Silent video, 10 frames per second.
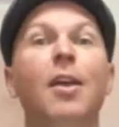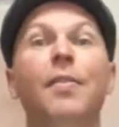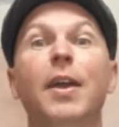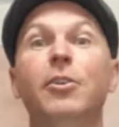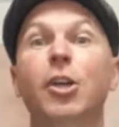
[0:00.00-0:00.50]

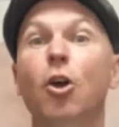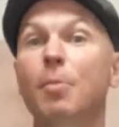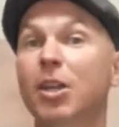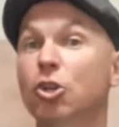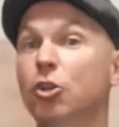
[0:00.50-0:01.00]
There you go.
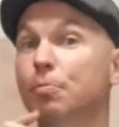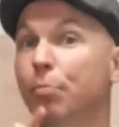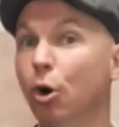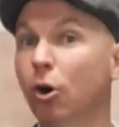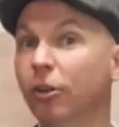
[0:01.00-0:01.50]
Make sure you
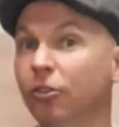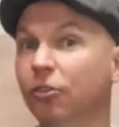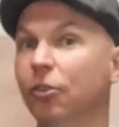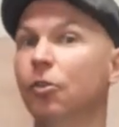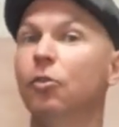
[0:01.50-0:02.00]
pause,
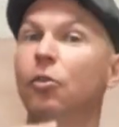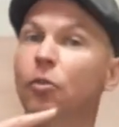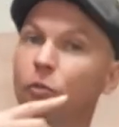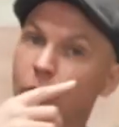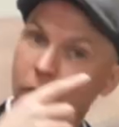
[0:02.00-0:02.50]

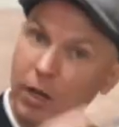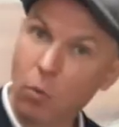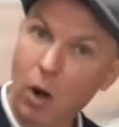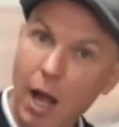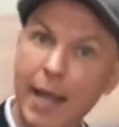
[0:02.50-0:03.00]

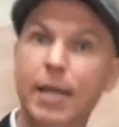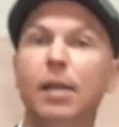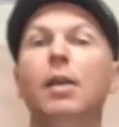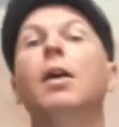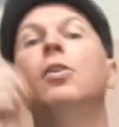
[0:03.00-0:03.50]
rewind,
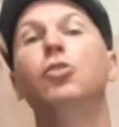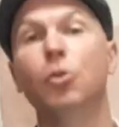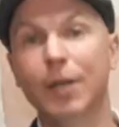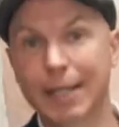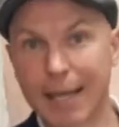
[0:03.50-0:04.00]
do
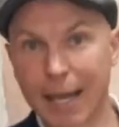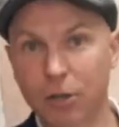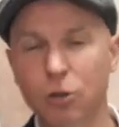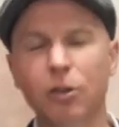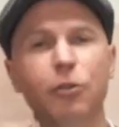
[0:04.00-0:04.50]
it again.
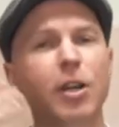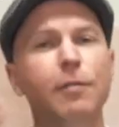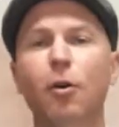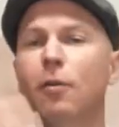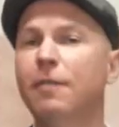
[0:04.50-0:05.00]
Do it 3,
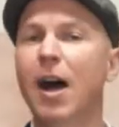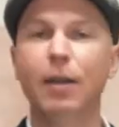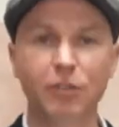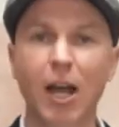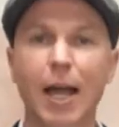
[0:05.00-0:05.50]
4,
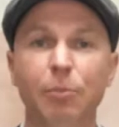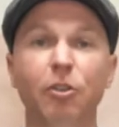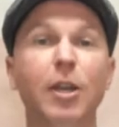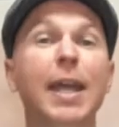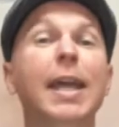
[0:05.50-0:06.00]
5 times.
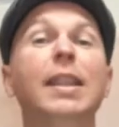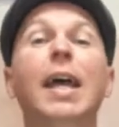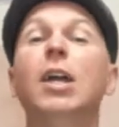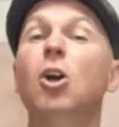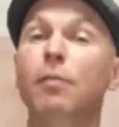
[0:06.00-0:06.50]
Okay, get
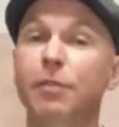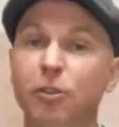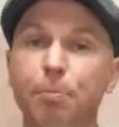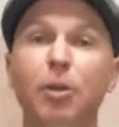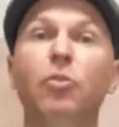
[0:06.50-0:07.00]
that confidence,
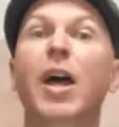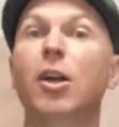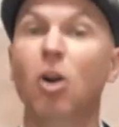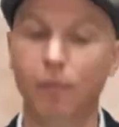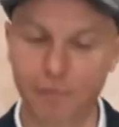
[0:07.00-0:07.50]
build that
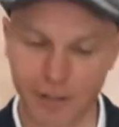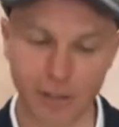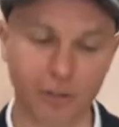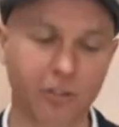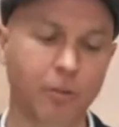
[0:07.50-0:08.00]

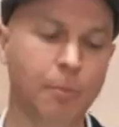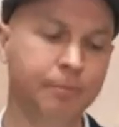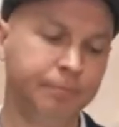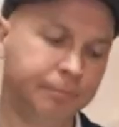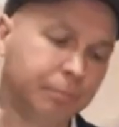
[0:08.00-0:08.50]
confidence.
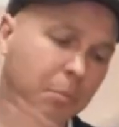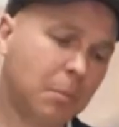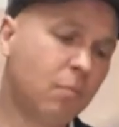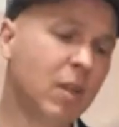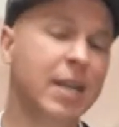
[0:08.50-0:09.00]

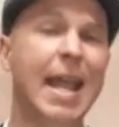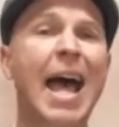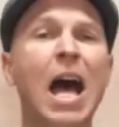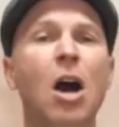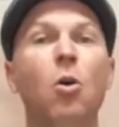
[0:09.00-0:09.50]

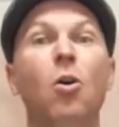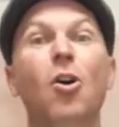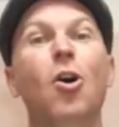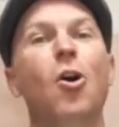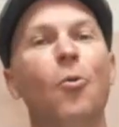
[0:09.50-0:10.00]
Now,
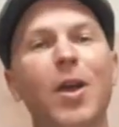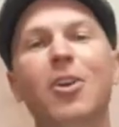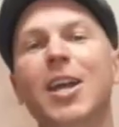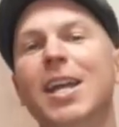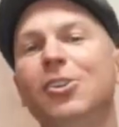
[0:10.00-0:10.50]
we're
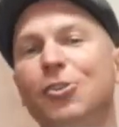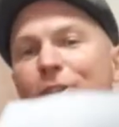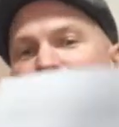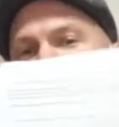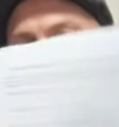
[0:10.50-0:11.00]
into the
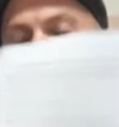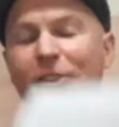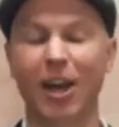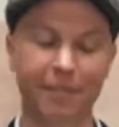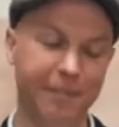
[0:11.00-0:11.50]
fun
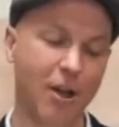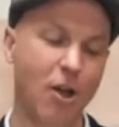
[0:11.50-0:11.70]
stuff.